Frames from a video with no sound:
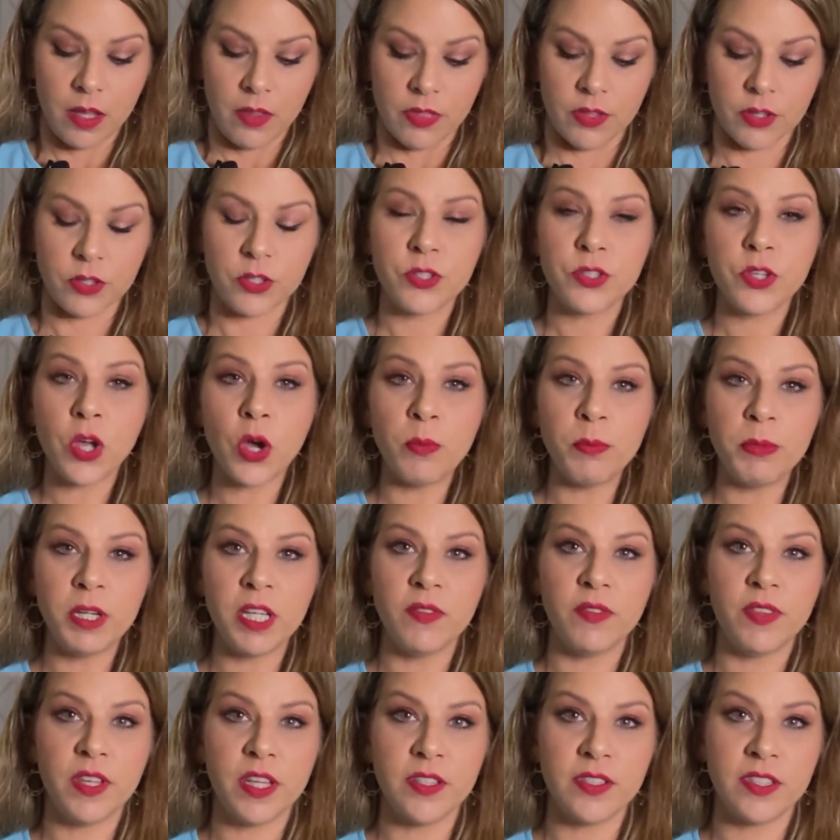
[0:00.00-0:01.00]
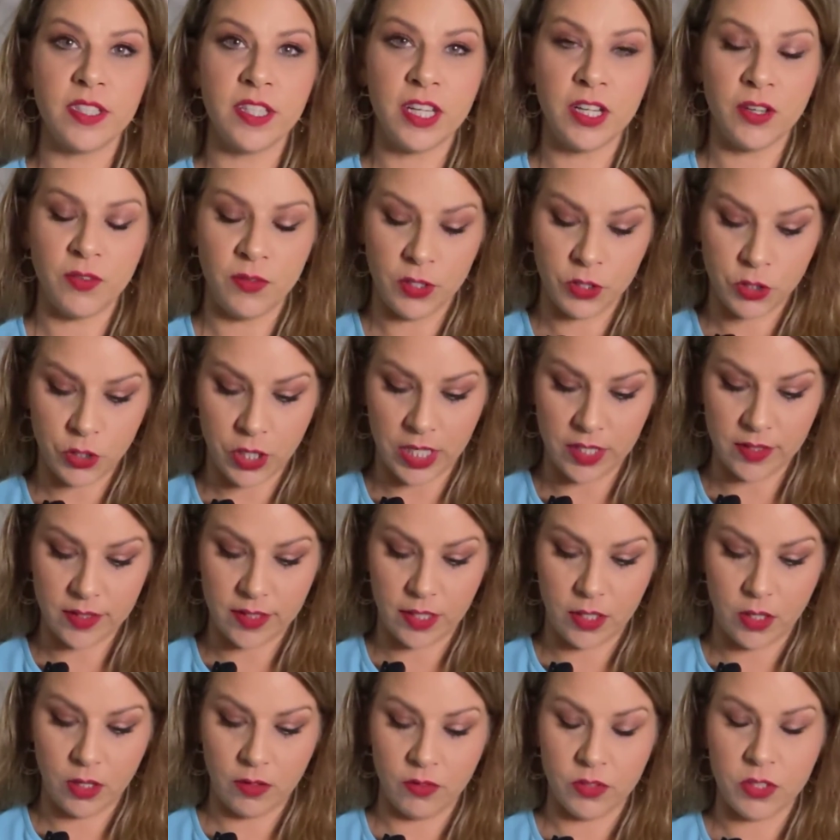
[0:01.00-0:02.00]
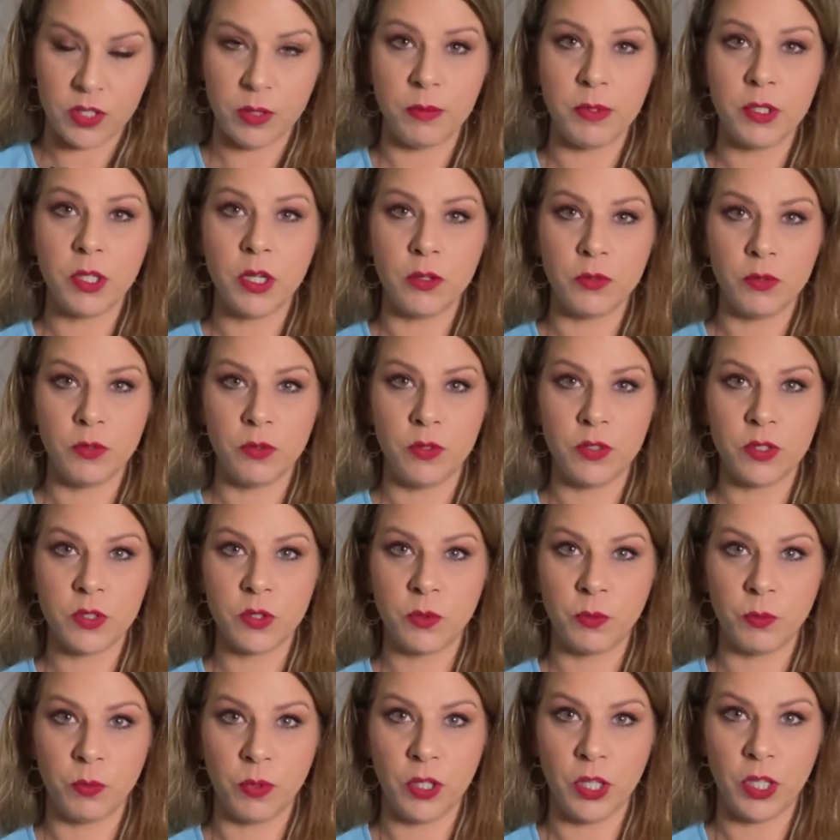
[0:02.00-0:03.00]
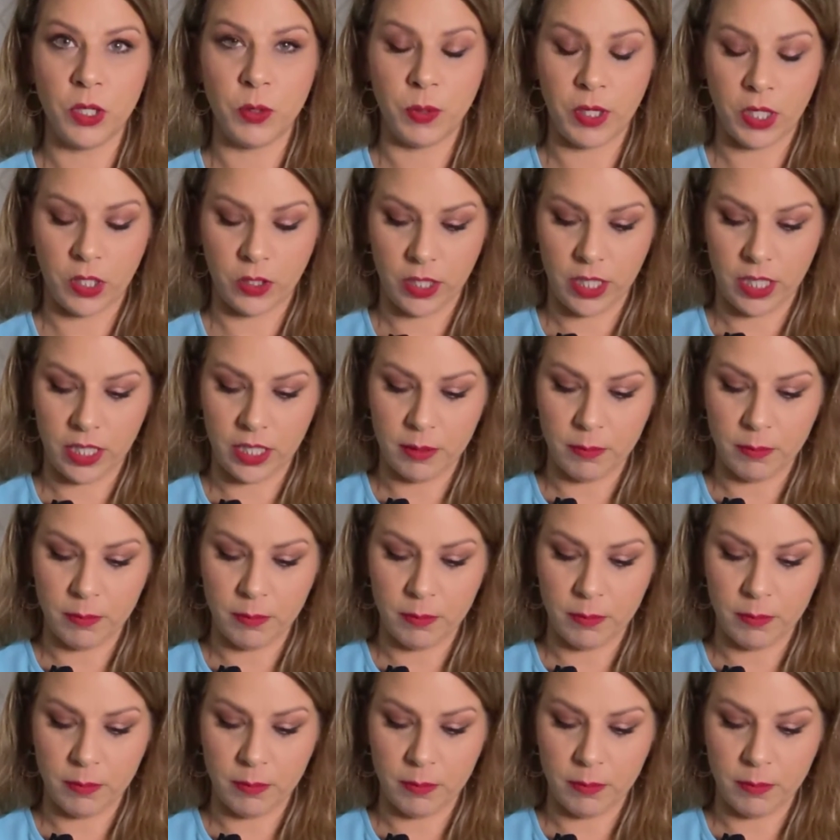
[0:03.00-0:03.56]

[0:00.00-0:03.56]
There's so many things in here that translate over. So I'm going to go through this really quickly.